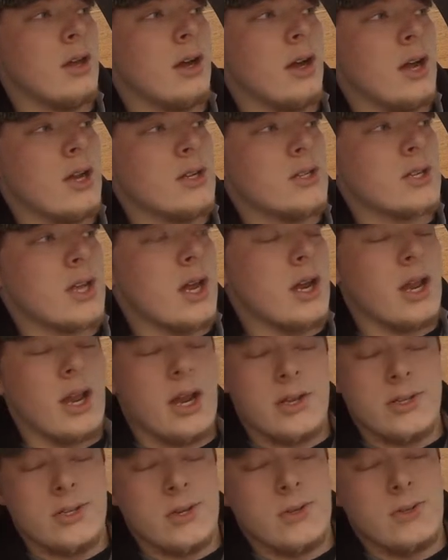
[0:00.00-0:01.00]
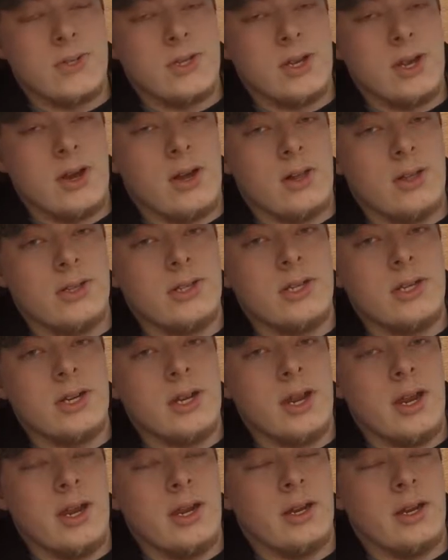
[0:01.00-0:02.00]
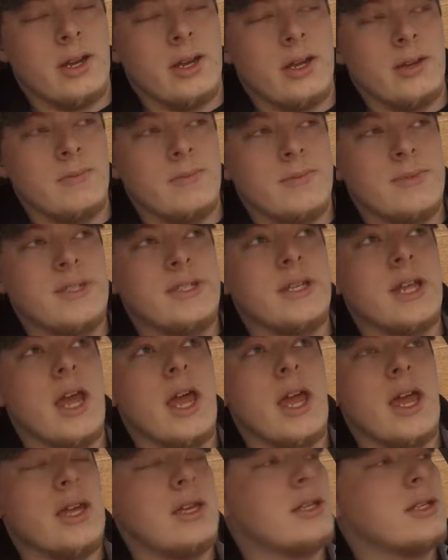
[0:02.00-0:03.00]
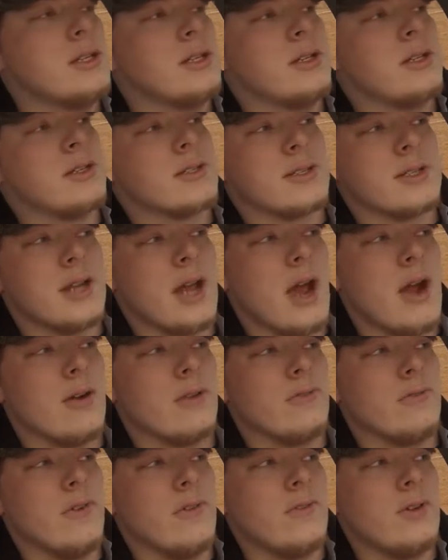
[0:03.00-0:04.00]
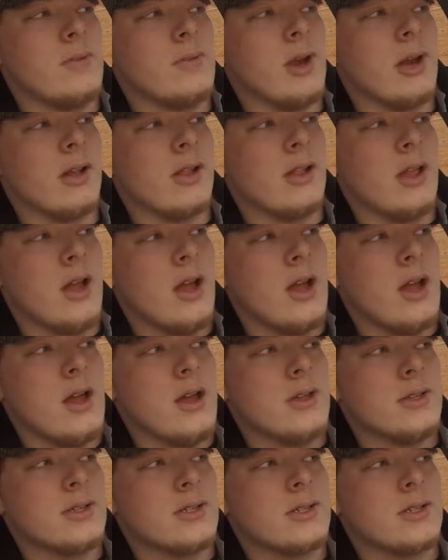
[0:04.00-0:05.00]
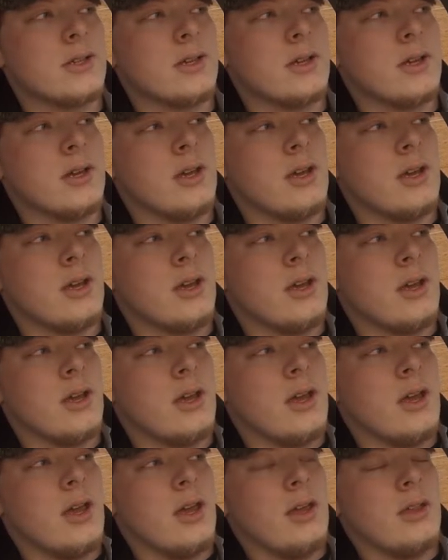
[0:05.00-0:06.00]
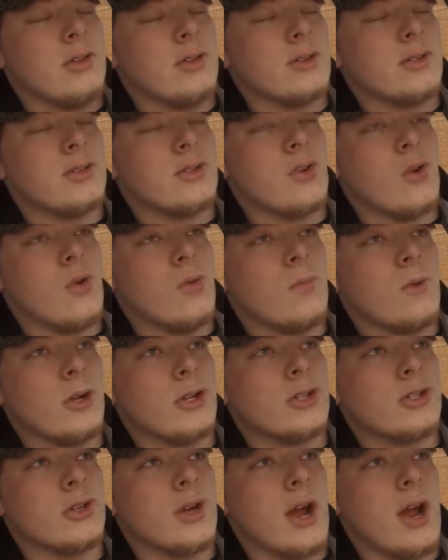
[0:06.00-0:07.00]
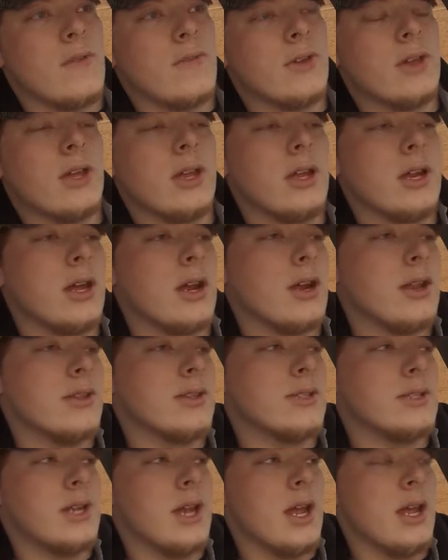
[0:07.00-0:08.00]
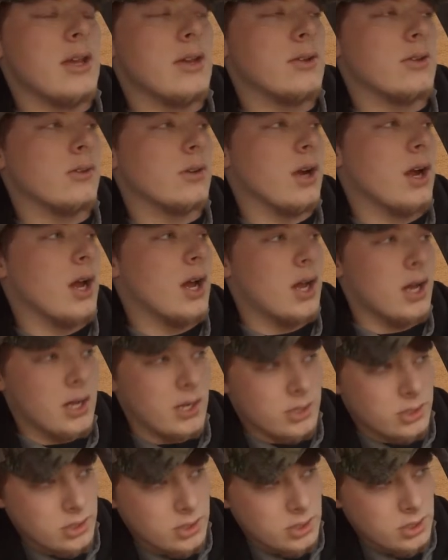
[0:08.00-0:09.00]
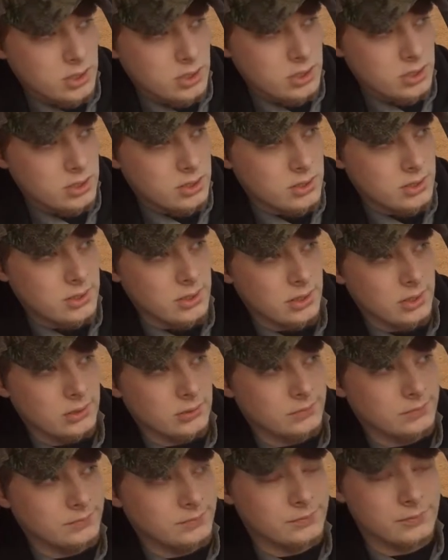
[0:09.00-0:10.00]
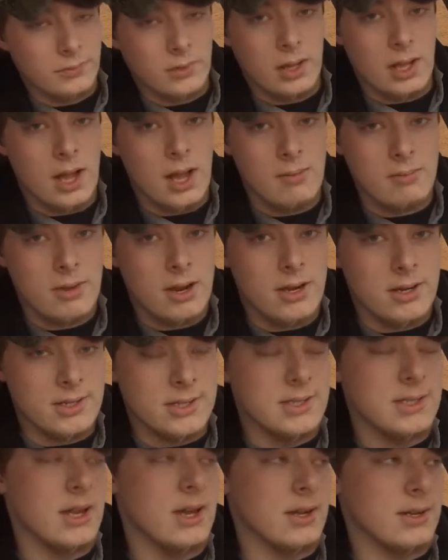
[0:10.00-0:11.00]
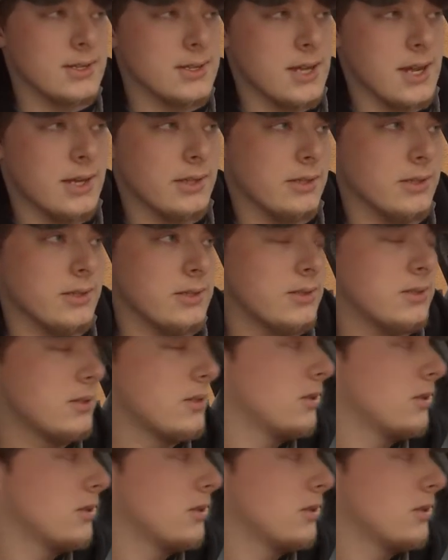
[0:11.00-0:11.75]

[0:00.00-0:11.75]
I just got out of sociology and I am dead. It's an hour and 15 minute class and there's so much traffic getting out of this dang garage. So I'm kind of stuck, sadly.